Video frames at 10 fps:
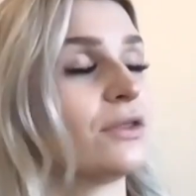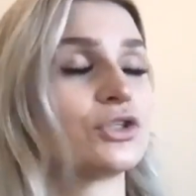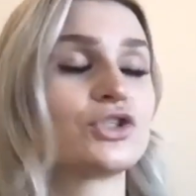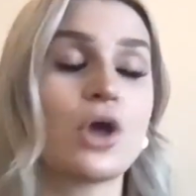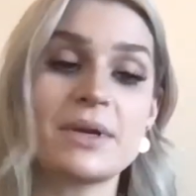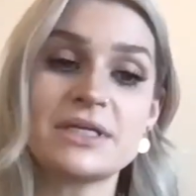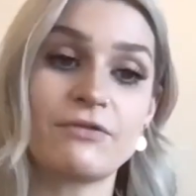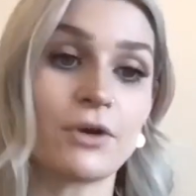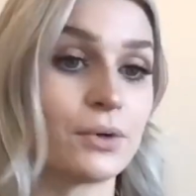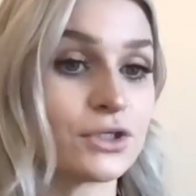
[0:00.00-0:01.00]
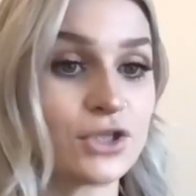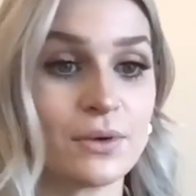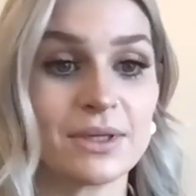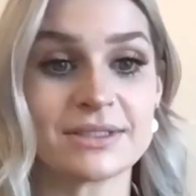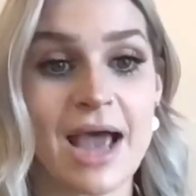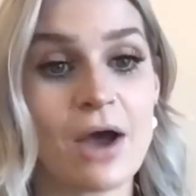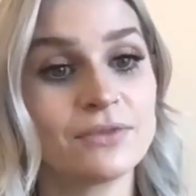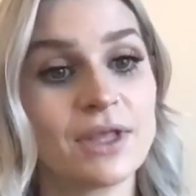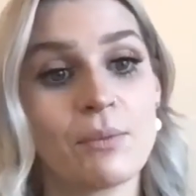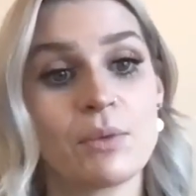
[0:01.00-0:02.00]
there's so many different personas
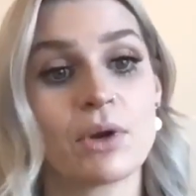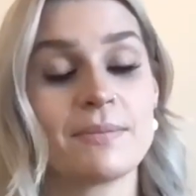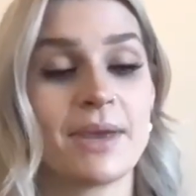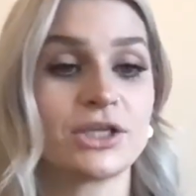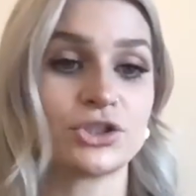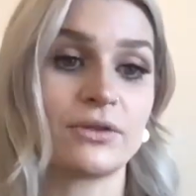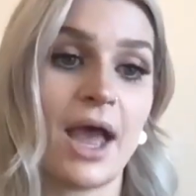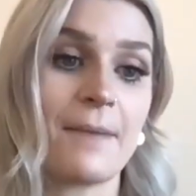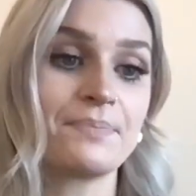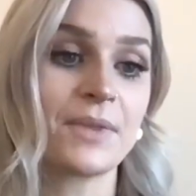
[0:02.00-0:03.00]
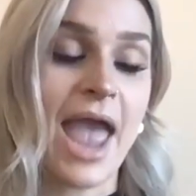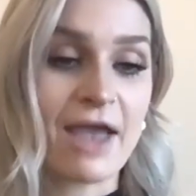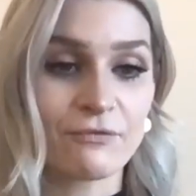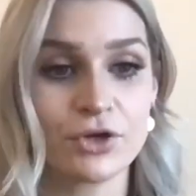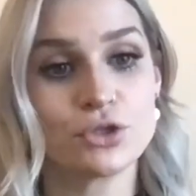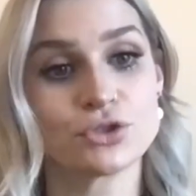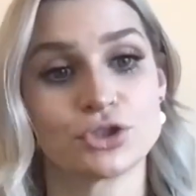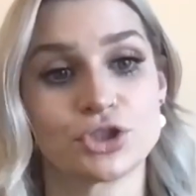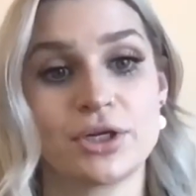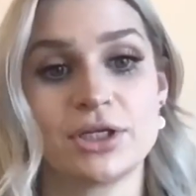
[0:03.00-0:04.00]
out there. We want to make sure that every user
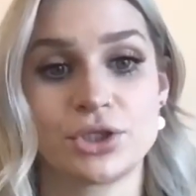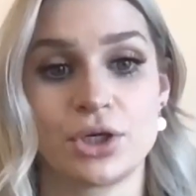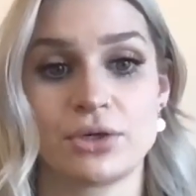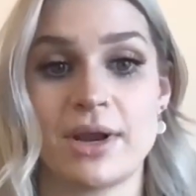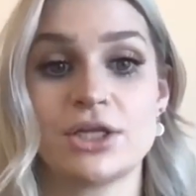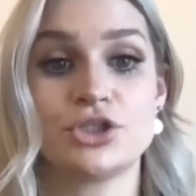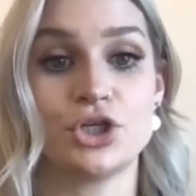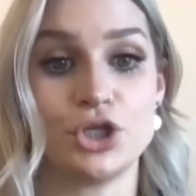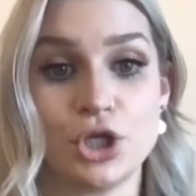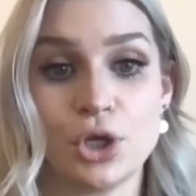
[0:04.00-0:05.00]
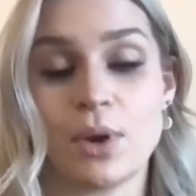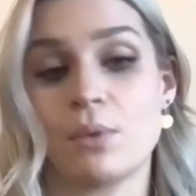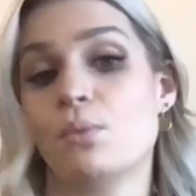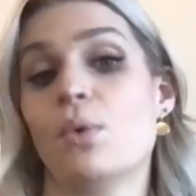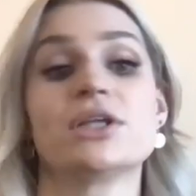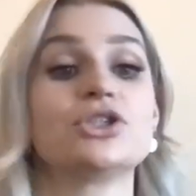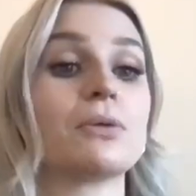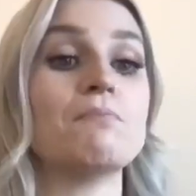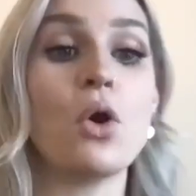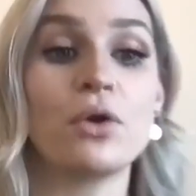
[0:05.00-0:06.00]
journey is curated to you and what is
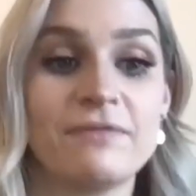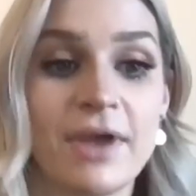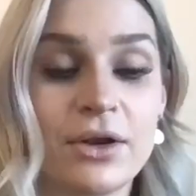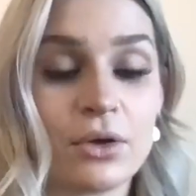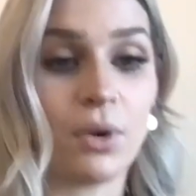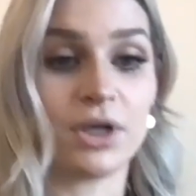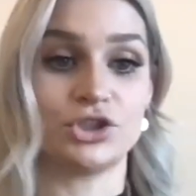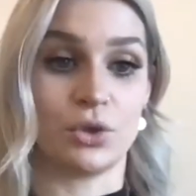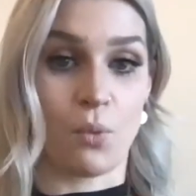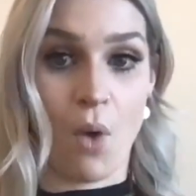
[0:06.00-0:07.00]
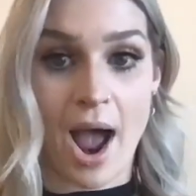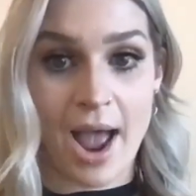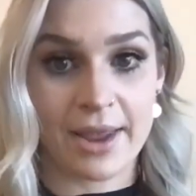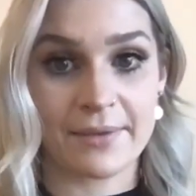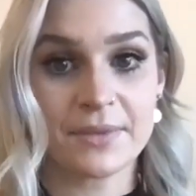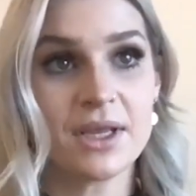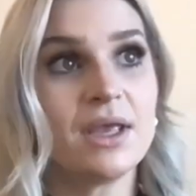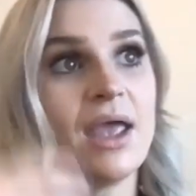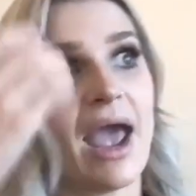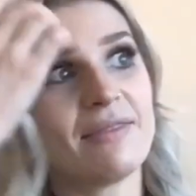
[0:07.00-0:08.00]
your motivator, what is your why.
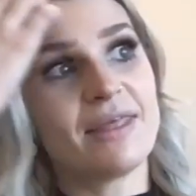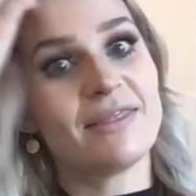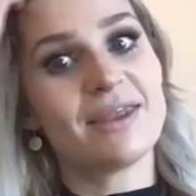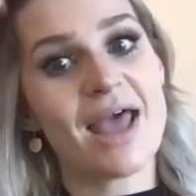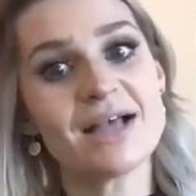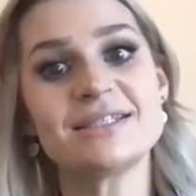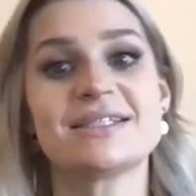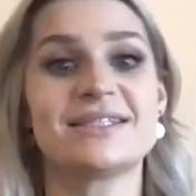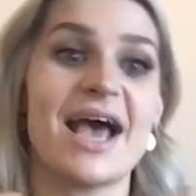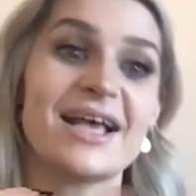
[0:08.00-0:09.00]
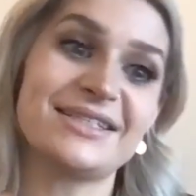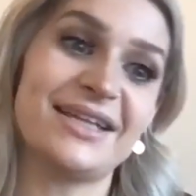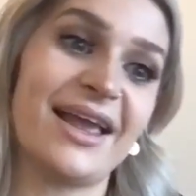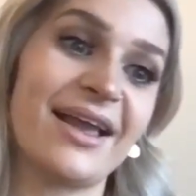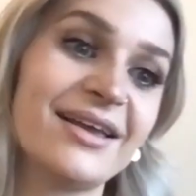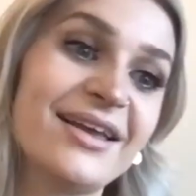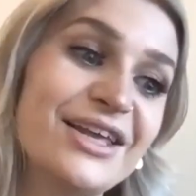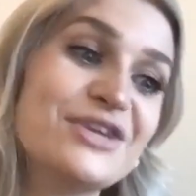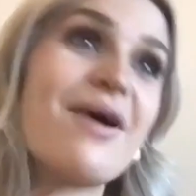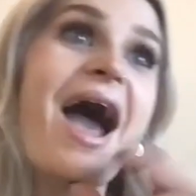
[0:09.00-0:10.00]
And then the next is testing.
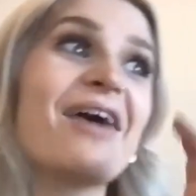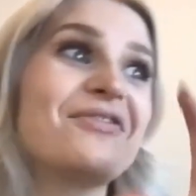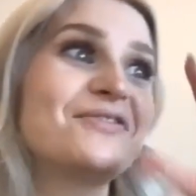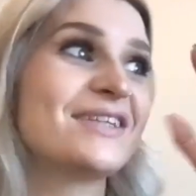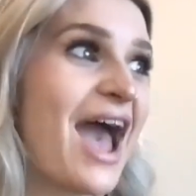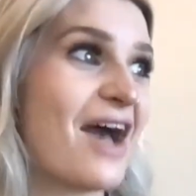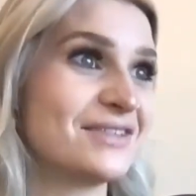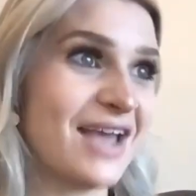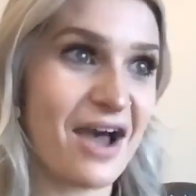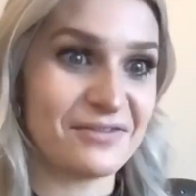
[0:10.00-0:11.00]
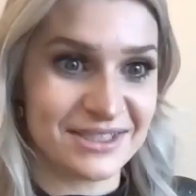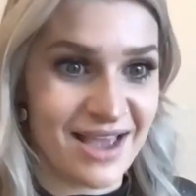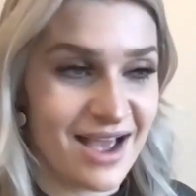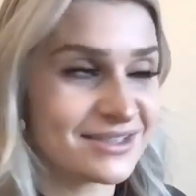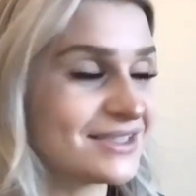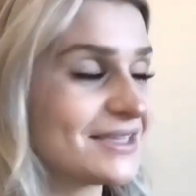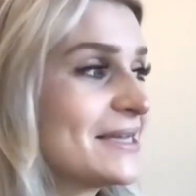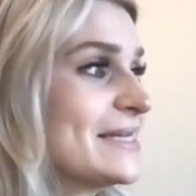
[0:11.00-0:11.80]
You have to test.